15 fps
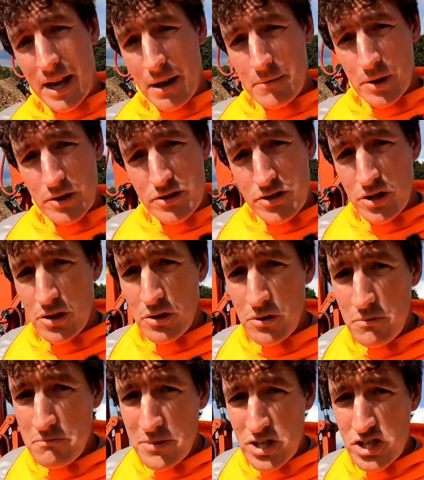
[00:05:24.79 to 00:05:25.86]
we come on
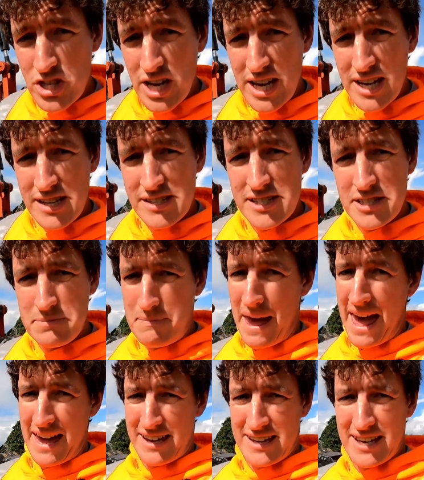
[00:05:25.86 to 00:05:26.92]
to machine
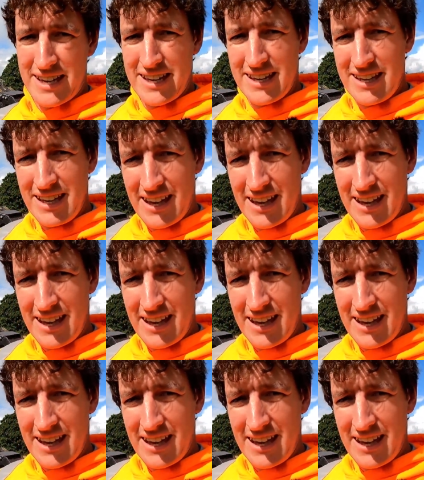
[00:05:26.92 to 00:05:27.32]
spec,